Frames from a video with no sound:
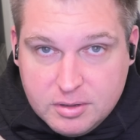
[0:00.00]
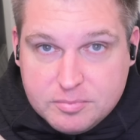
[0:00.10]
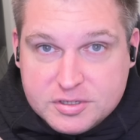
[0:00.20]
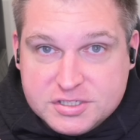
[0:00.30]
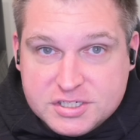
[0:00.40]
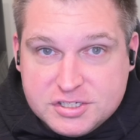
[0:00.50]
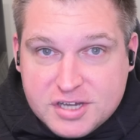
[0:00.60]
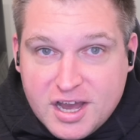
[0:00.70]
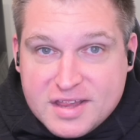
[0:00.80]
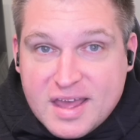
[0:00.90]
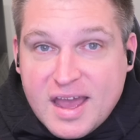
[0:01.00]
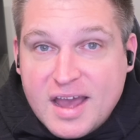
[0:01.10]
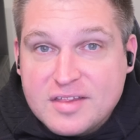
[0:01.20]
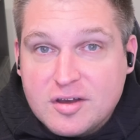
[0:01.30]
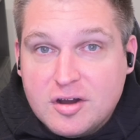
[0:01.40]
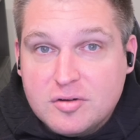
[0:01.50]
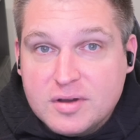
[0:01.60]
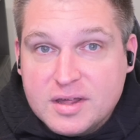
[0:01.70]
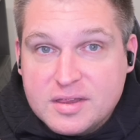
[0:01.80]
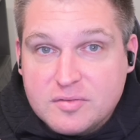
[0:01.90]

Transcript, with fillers: Appreciate you guys. As always,